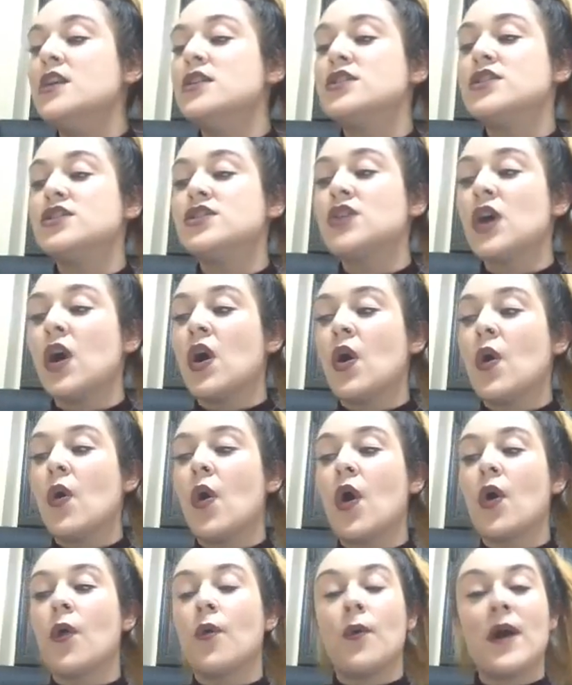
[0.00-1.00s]

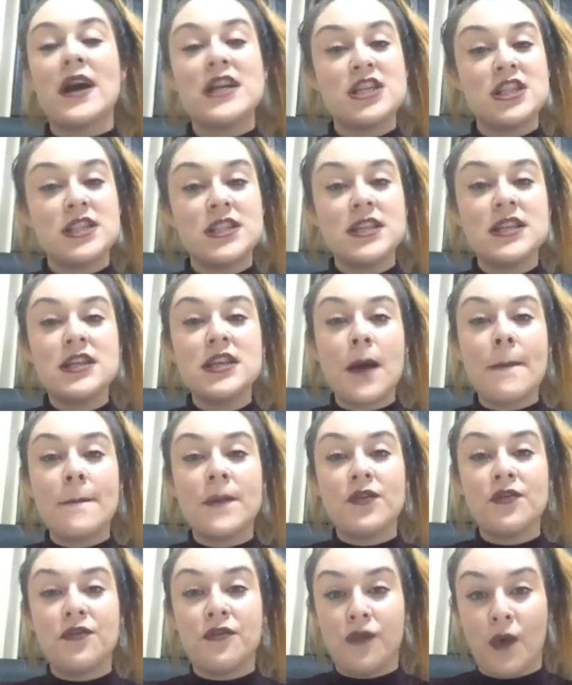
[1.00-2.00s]
So question
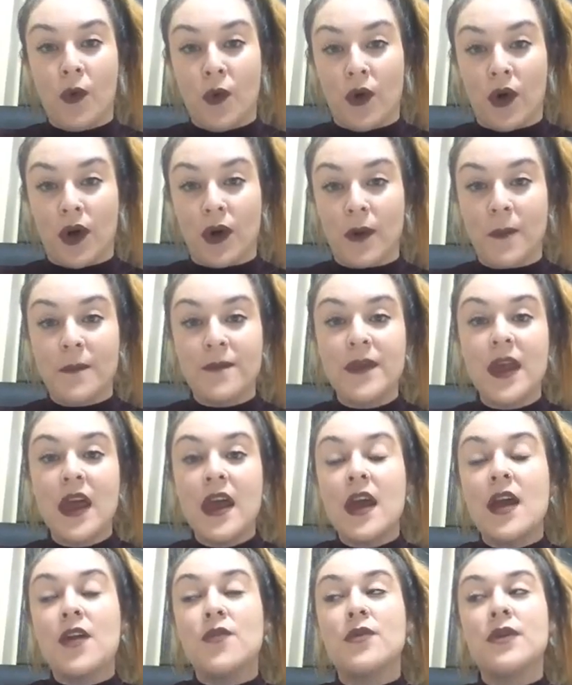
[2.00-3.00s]
number 4,
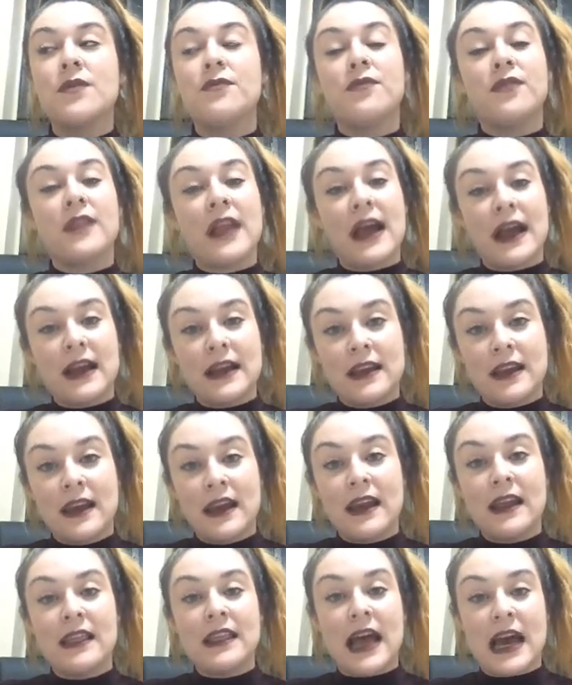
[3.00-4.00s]

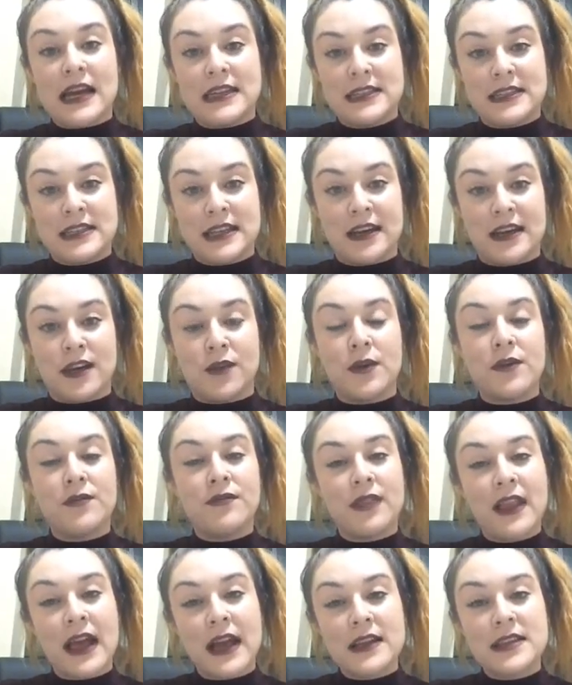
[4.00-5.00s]
reflecting last year,
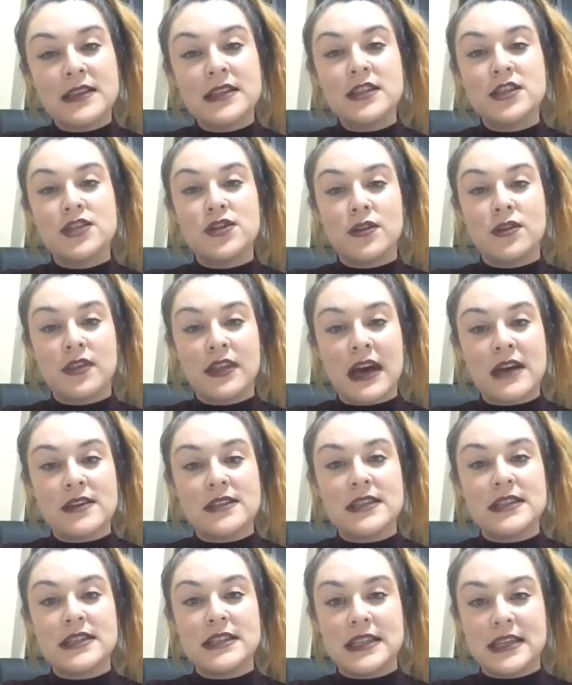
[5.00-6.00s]
reflecting
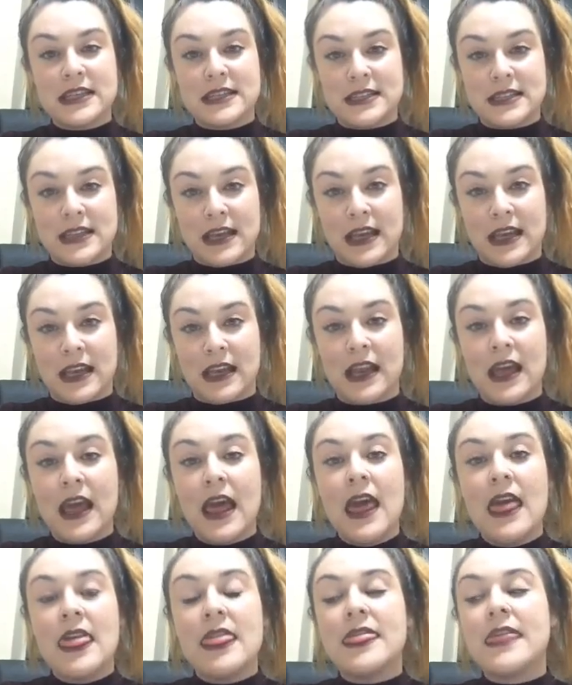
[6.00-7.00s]
2016,
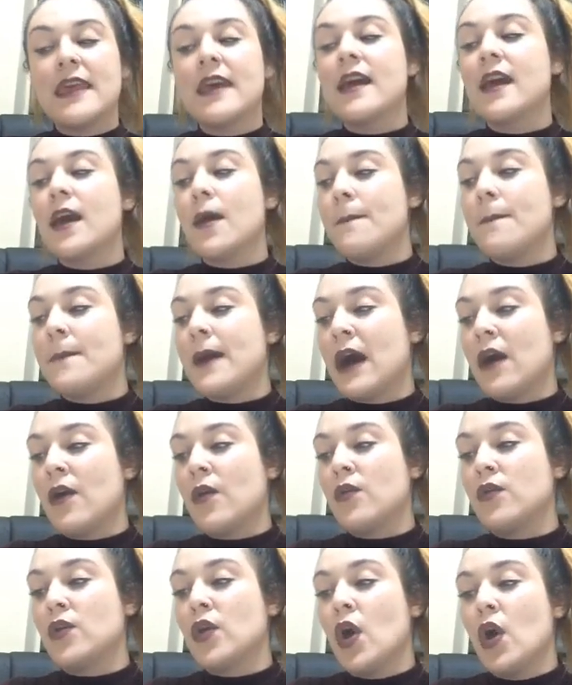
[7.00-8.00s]
think
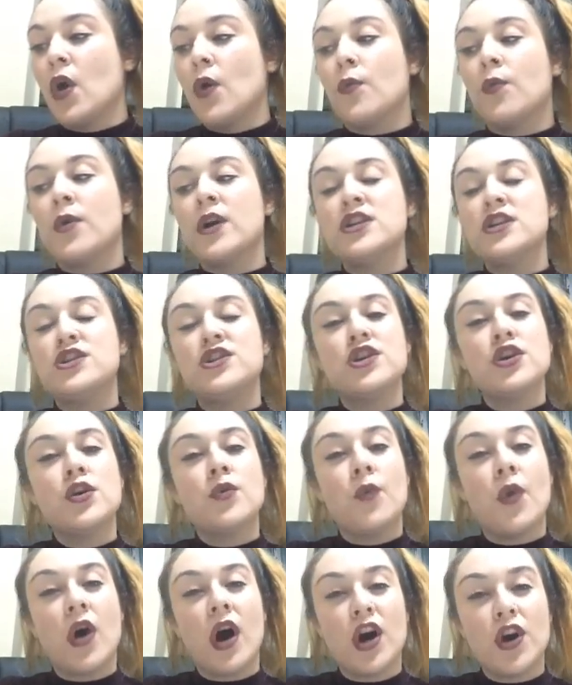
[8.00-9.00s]
about what do you
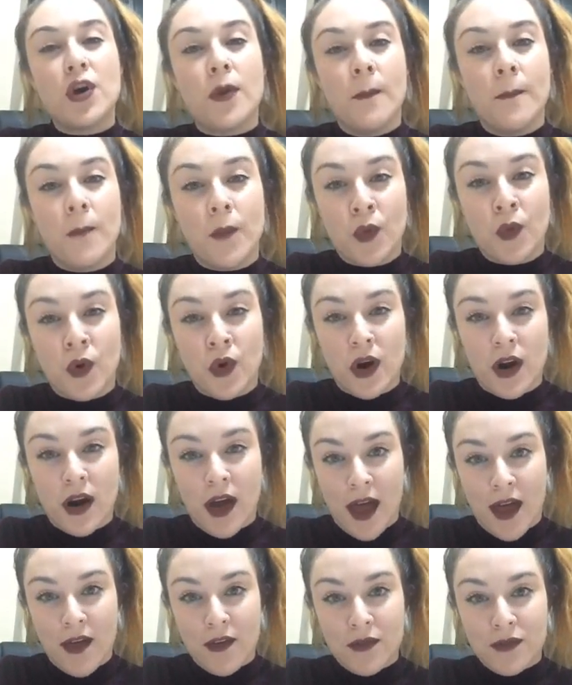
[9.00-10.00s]
want more
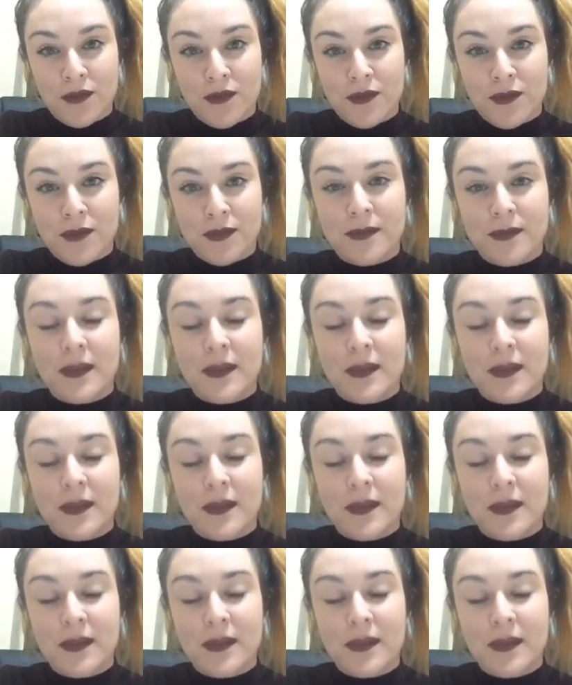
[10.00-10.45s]
of?